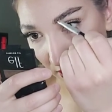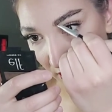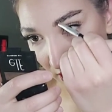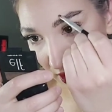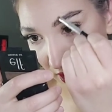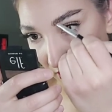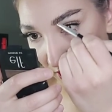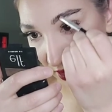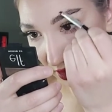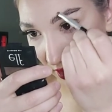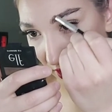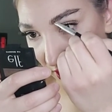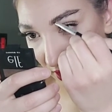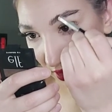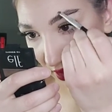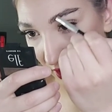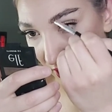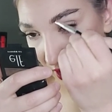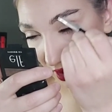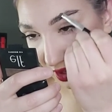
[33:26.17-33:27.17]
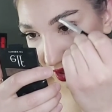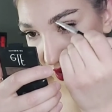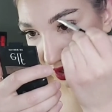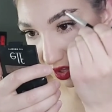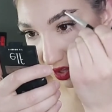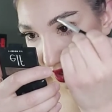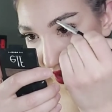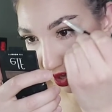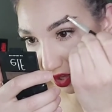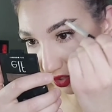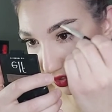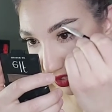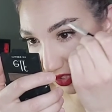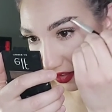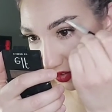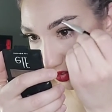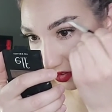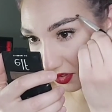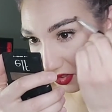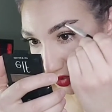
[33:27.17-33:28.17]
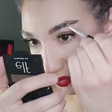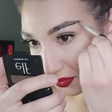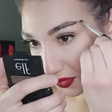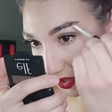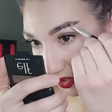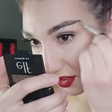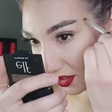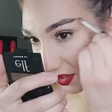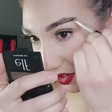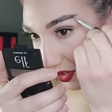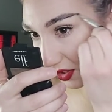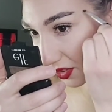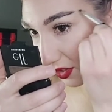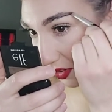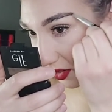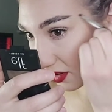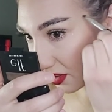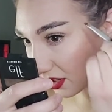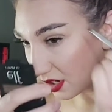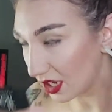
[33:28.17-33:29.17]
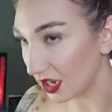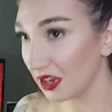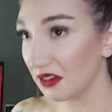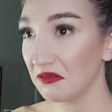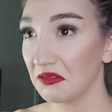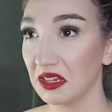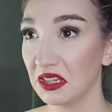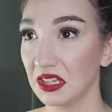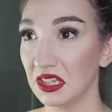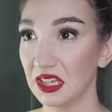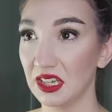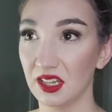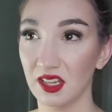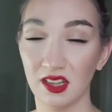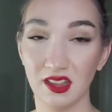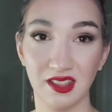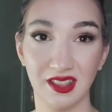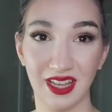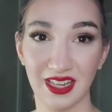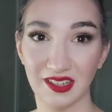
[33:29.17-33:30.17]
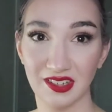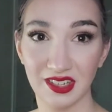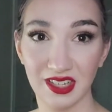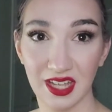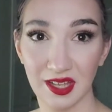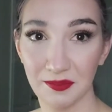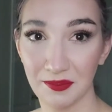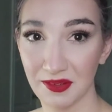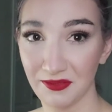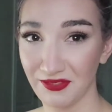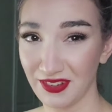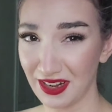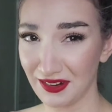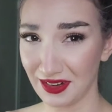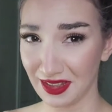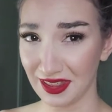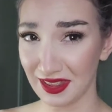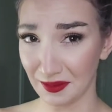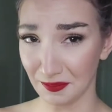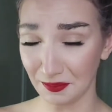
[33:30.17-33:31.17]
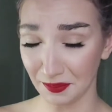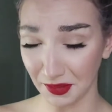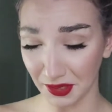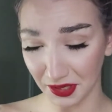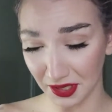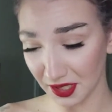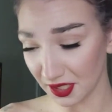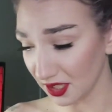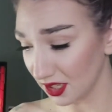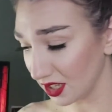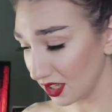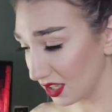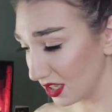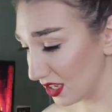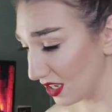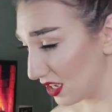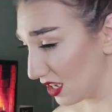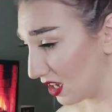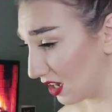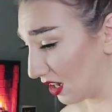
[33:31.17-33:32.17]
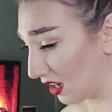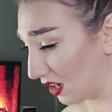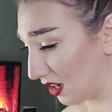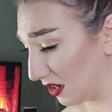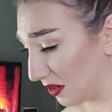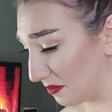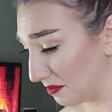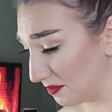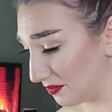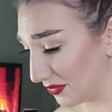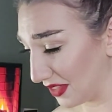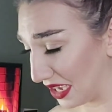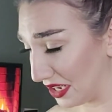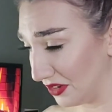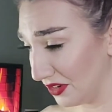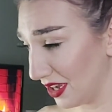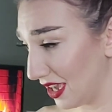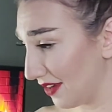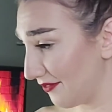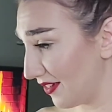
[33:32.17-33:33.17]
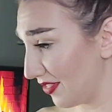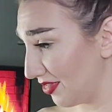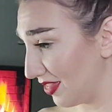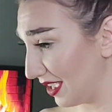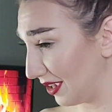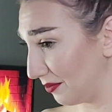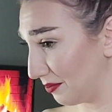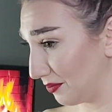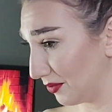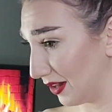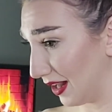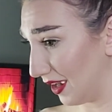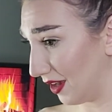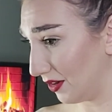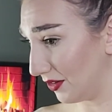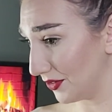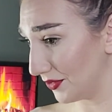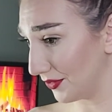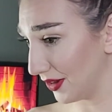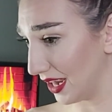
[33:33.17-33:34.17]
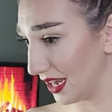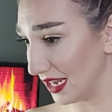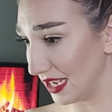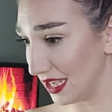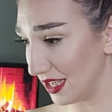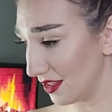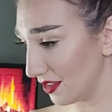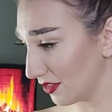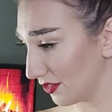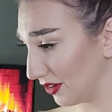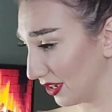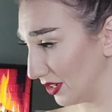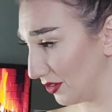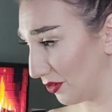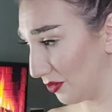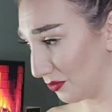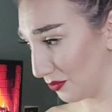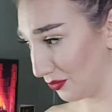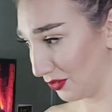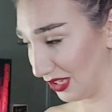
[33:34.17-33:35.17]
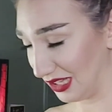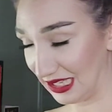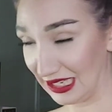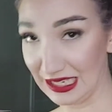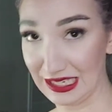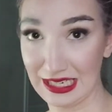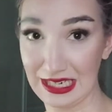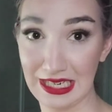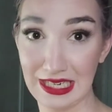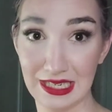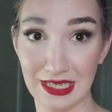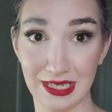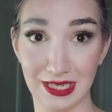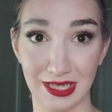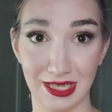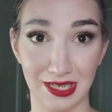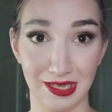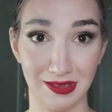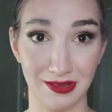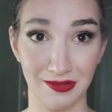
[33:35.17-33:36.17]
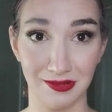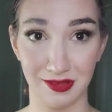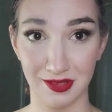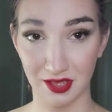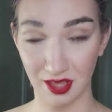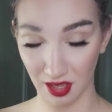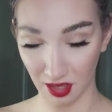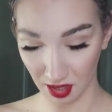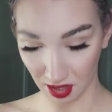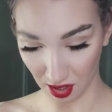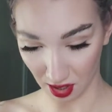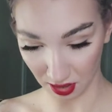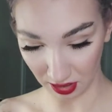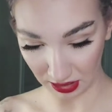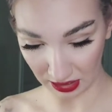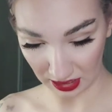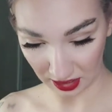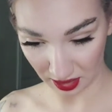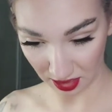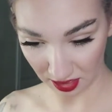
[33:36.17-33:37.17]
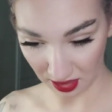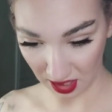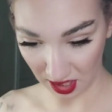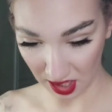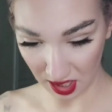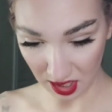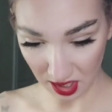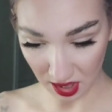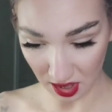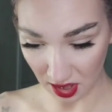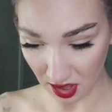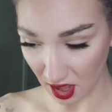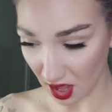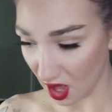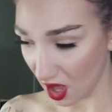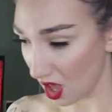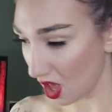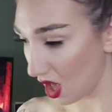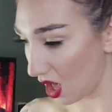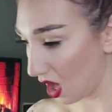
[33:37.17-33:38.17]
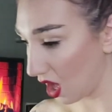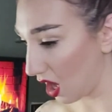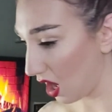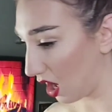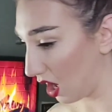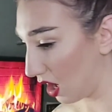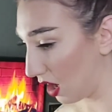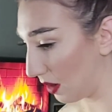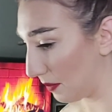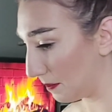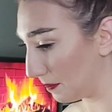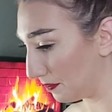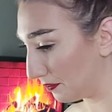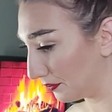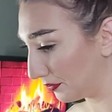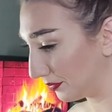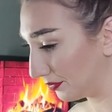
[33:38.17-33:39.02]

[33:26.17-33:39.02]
like all these YouTubers do. I really like to keep it very simple. I do have a thick brow already, so I don't really need to use all these things. And